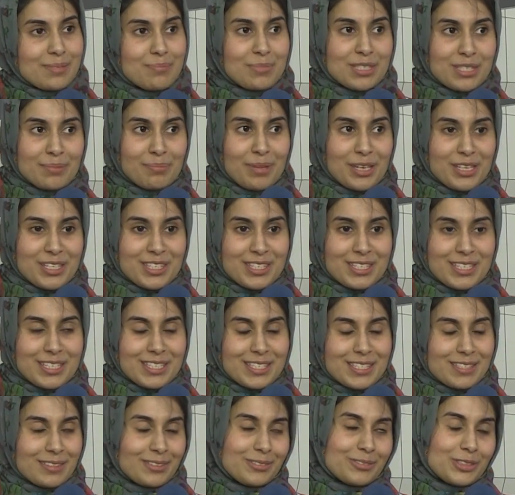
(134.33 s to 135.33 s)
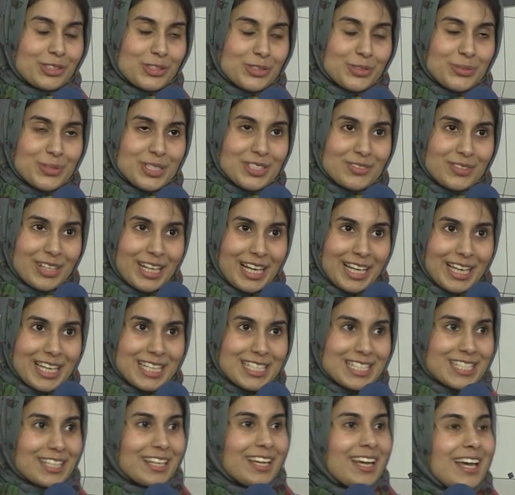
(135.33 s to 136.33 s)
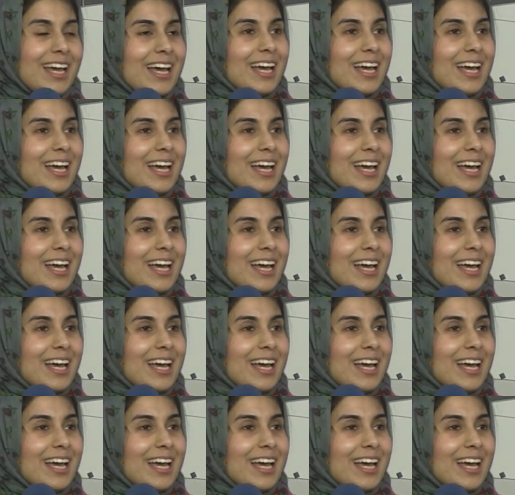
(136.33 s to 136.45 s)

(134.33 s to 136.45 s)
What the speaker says: some samosas, which are always really good,